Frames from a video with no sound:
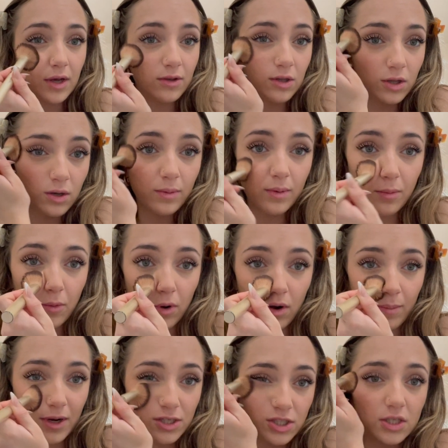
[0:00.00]
a little bit more
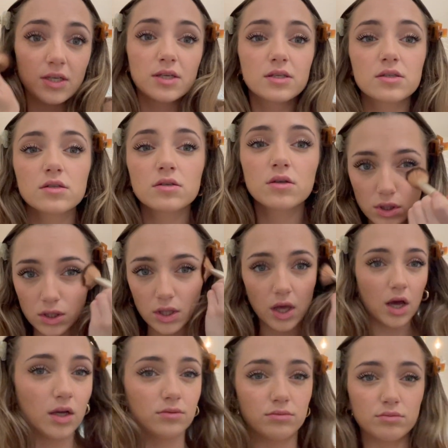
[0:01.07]
on my cheeks like
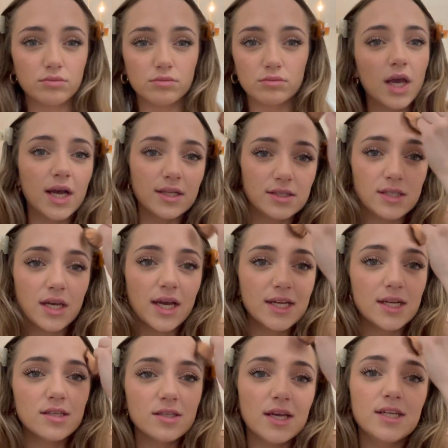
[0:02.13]
that. And see,
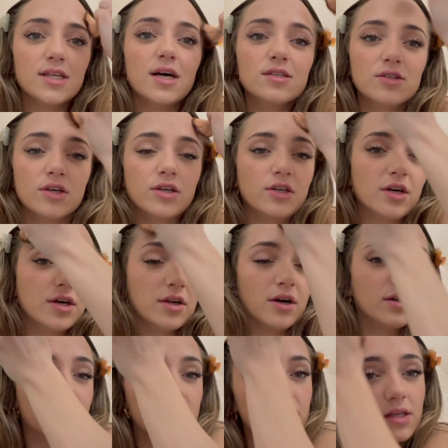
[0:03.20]
it does look good,
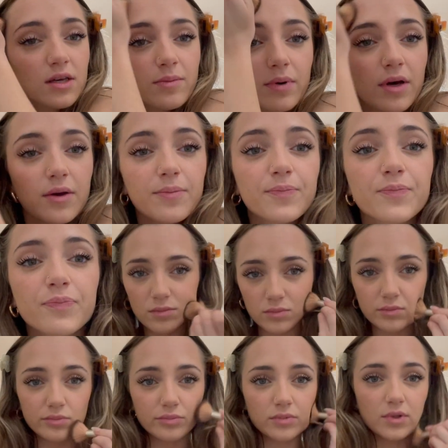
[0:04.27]
honestly, but
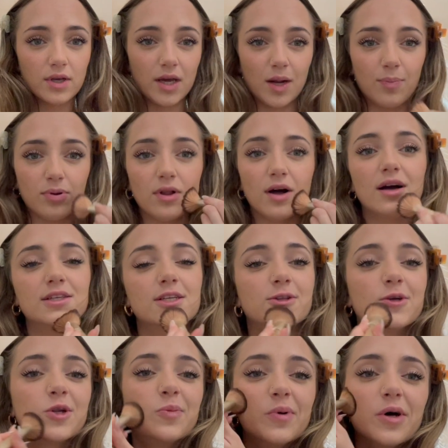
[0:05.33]
it applies a
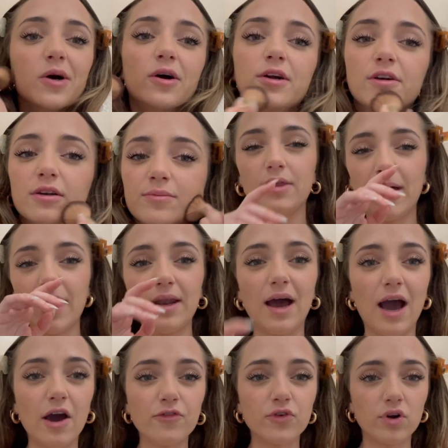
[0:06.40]
little bit harder. Then
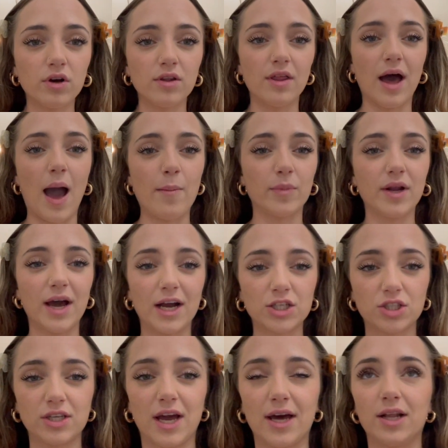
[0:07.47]
after all that, I'm gonna
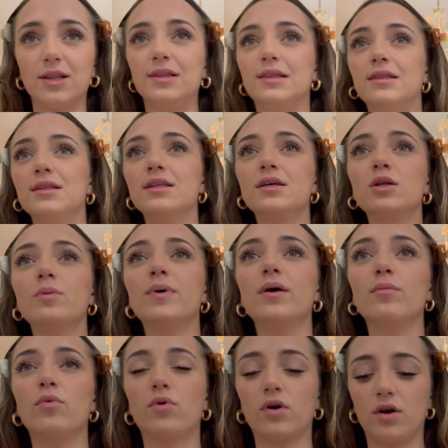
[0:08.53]
actually add a little bit
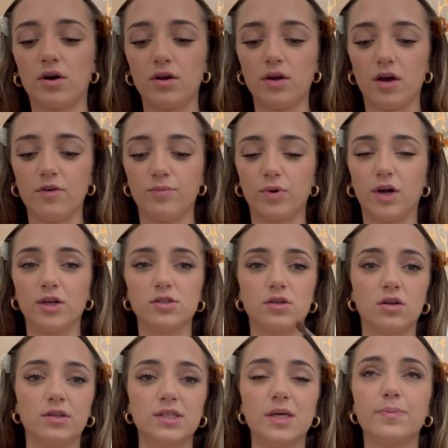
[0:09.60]
more of bronzer
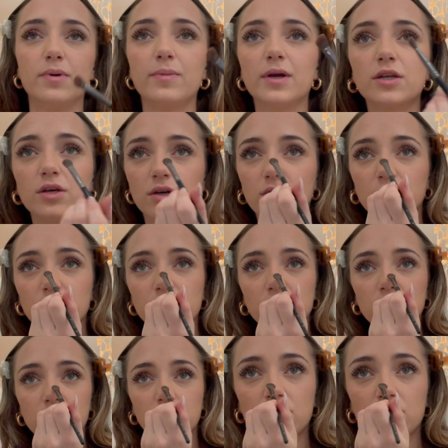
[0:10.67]
on the tip of my nose.